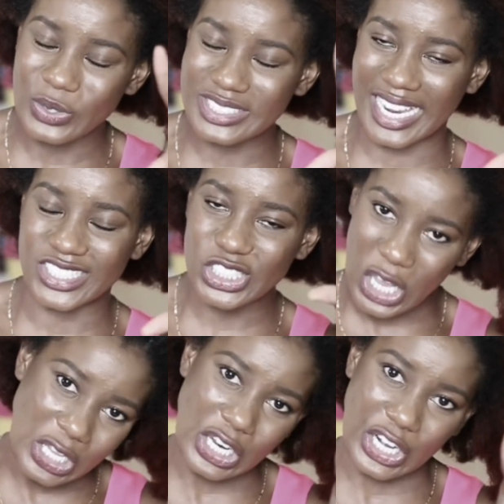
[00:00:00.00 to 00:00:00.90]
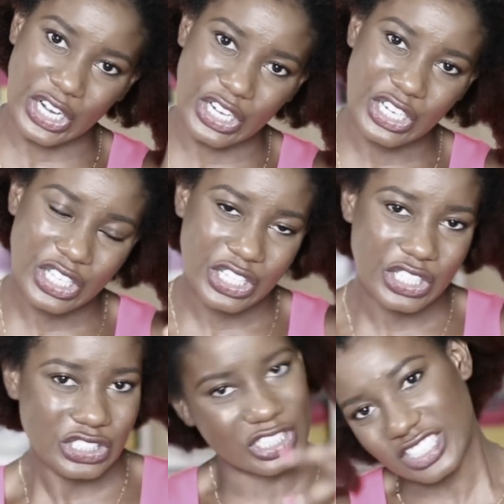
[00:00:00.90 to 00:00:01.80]
don't change color
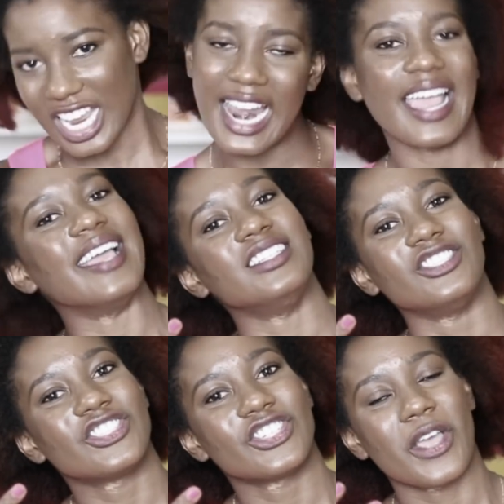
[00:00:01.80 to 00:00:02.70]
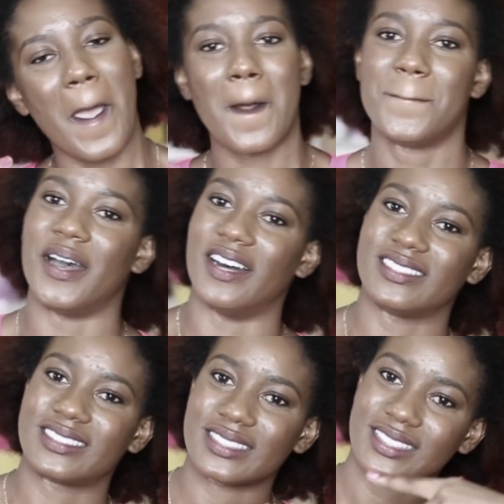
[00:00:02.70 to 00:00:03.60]
to the challenge, but